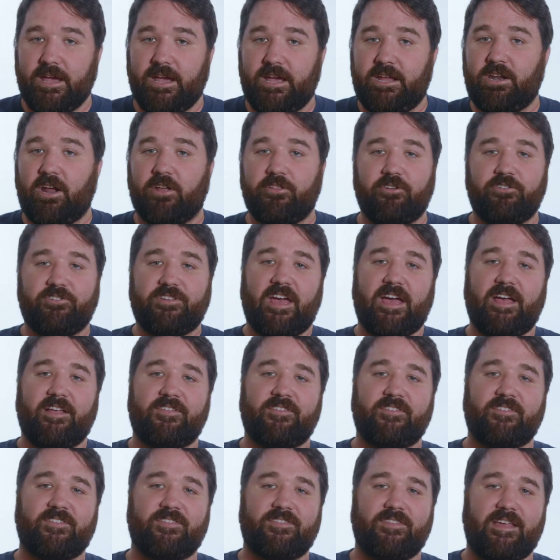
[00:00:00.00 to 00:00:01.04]
In other
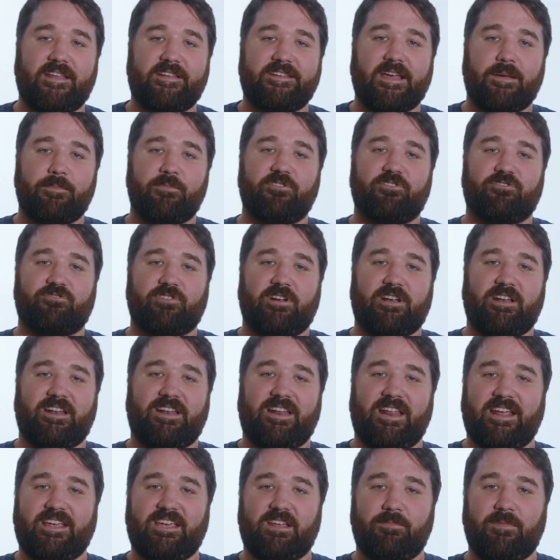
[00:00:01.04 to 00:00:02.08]
tests, they
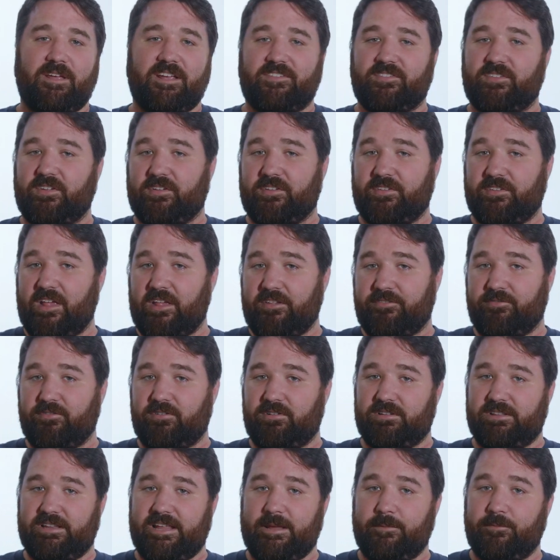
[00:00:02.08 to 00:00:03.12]
demonstrated it can make
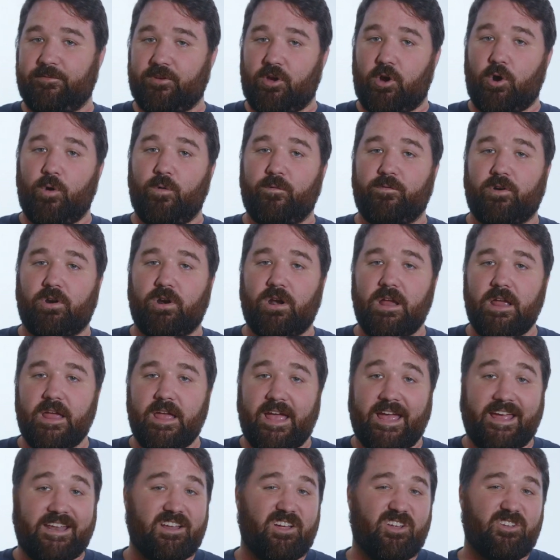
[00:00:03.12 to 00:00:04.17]
successful leaps over
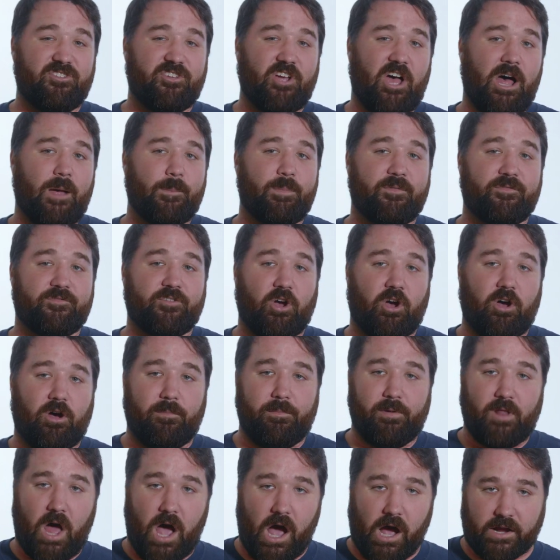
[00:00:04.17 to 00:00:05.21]
and on top of tall
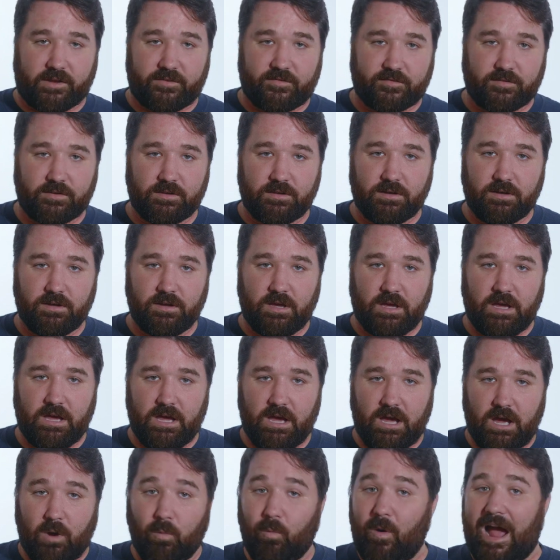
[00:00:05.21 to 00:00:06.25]
blocks.
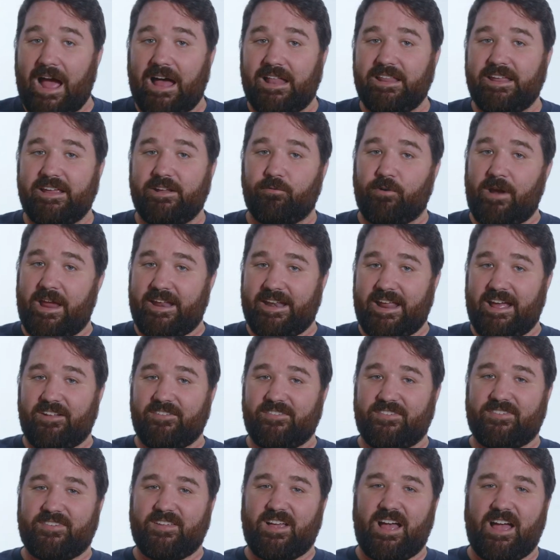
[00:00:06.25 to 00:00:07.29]
While it ran
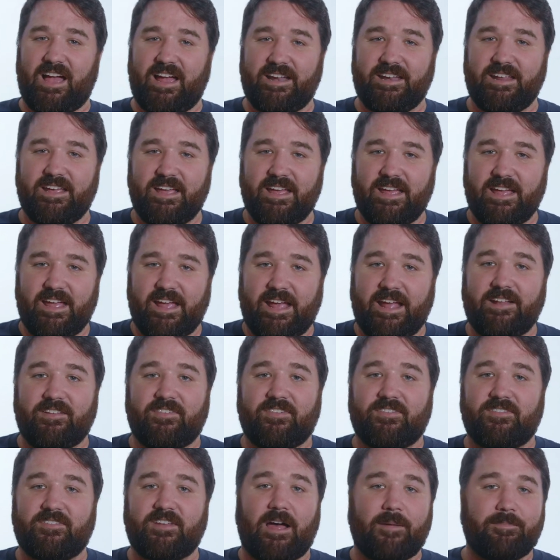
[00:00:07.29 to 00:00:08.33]
outside, it
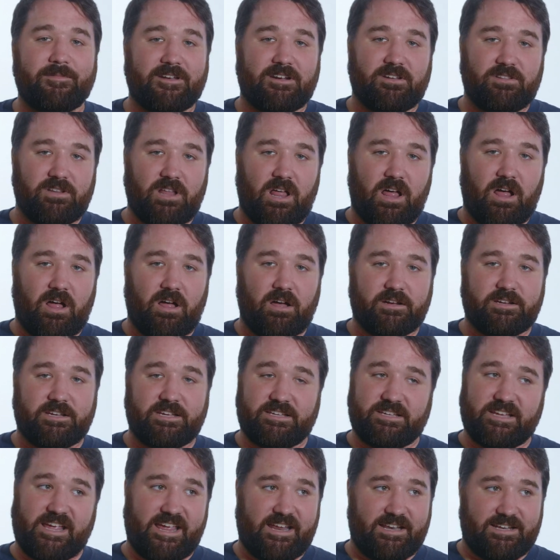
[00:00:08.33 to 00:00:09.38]
stopped at a log
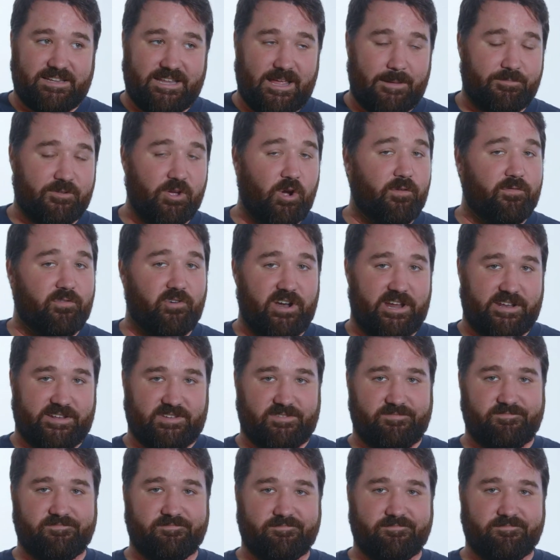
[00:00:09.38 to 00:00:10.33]
and leapt over it.